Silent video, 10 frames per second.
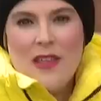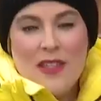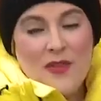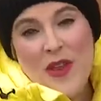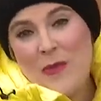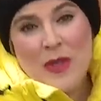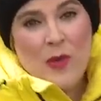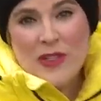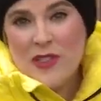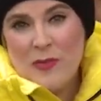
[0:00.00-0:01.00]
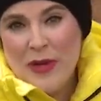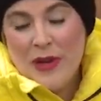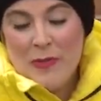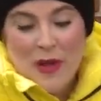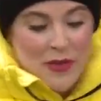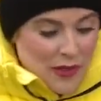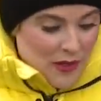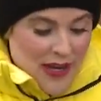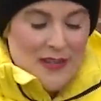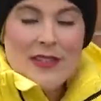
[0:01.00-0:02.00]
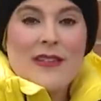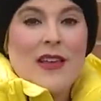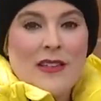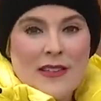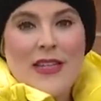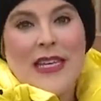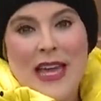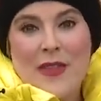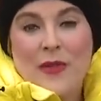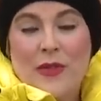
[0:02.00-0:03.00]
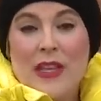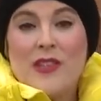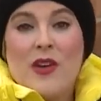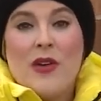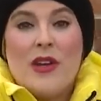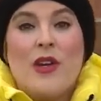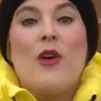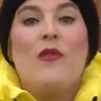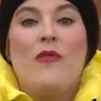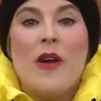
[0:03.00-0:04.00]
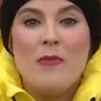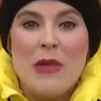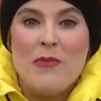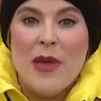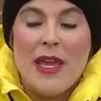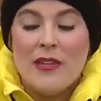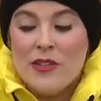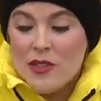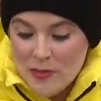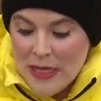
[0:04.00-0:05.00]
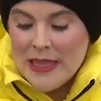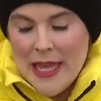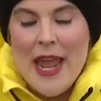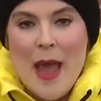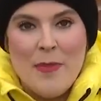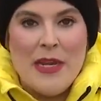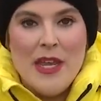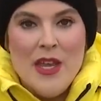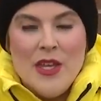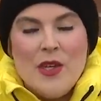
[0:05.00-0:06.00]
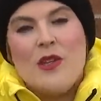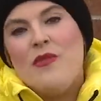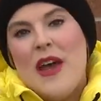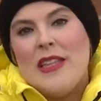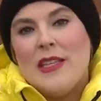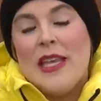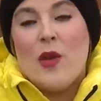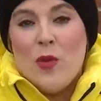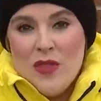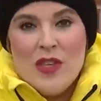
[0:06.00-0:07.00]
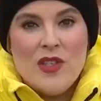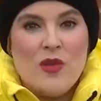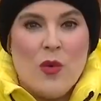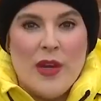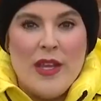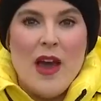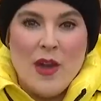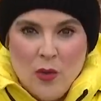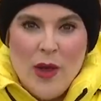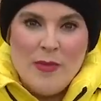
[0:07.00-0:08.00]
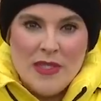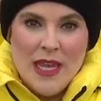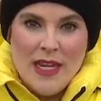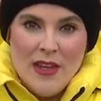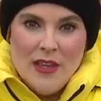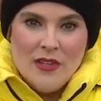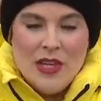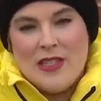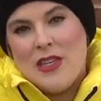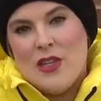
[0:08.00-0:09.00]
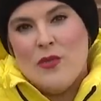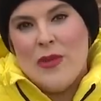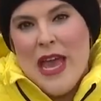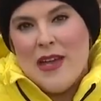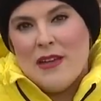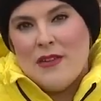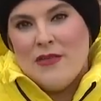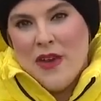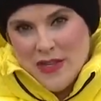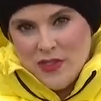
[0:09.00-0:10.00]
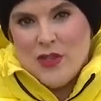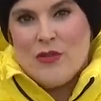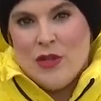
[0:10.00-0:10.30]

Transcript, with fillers: This family wants to bury mother and son together. They started a GoFundMe page to make that happen. You can find the link with this story on our website. Jessica Dupnack, Fox 2